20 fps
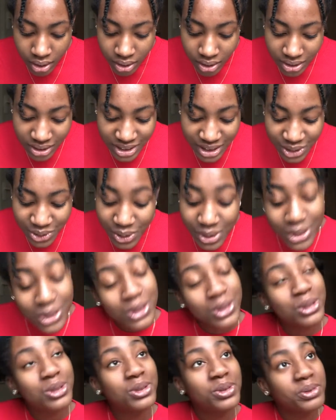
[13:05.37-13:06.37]
This was
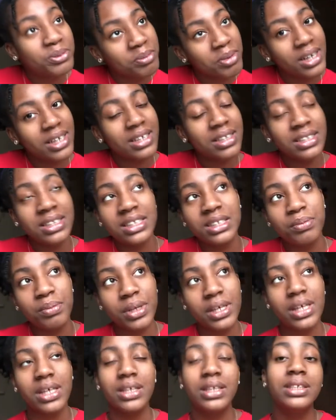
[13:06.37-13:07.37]
super
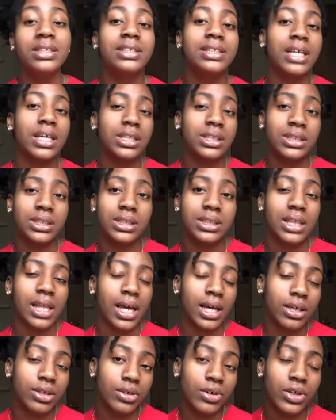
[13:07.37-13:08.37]
nitpicky. This next
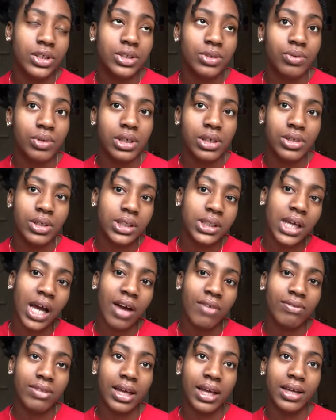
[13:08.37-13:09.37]
dislike, because it really doesn't
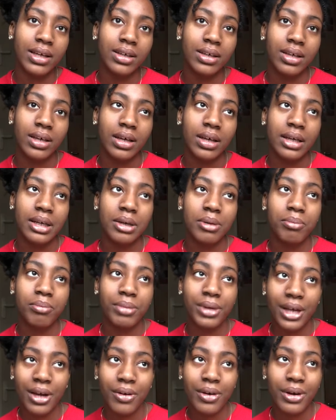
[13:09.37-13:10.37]
have like a
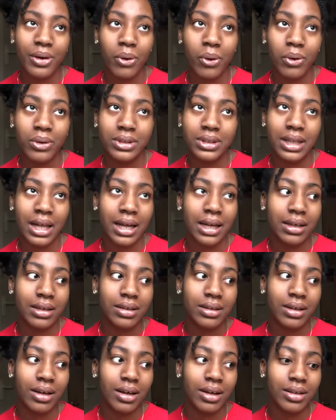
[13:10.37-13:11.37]
bearing on like
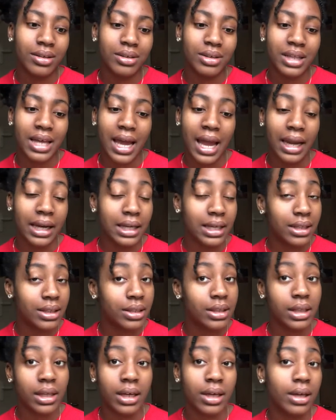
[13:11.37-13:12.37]

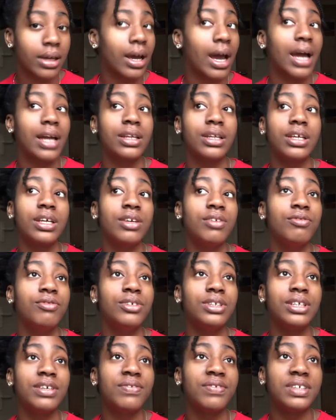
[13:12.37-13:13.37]
anything, and
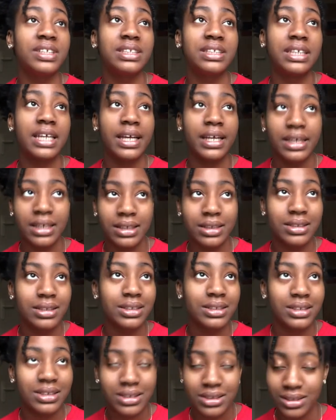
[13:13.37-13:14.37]
even if it
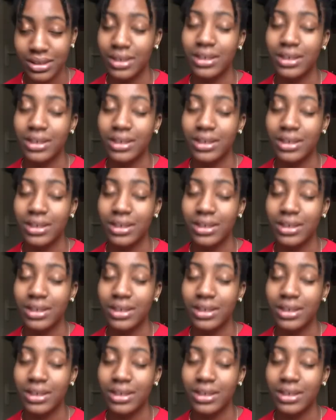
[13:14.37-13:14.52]
changed,